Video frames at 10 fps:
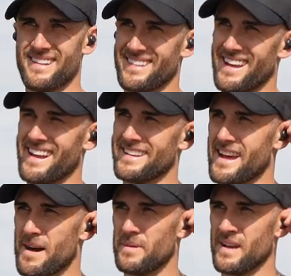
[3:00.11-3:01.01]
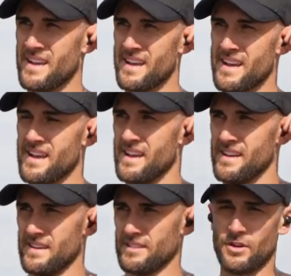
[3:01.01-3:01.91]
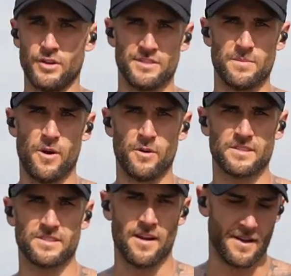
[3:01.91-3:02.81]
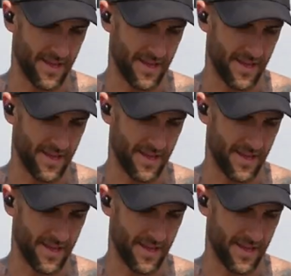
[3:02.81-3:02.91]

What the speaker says: they ended up too small, so